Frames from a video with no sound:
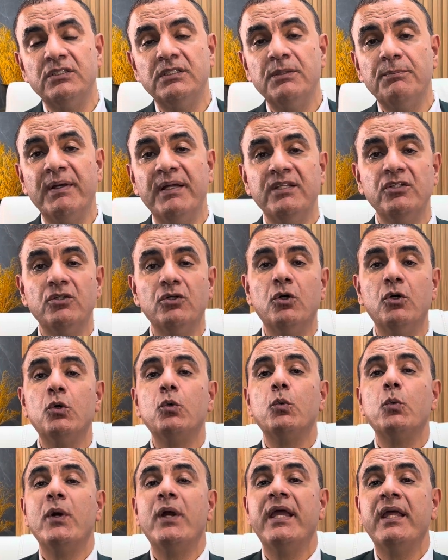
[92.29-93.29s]
depending
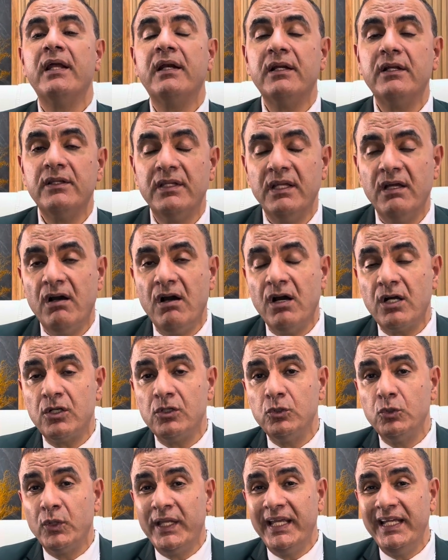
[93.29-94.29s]
on where they are
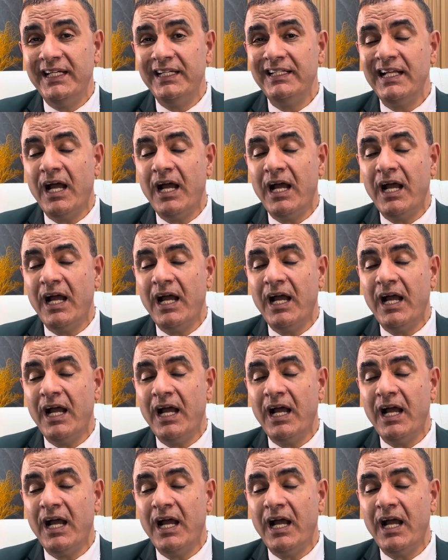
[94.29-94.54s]
located.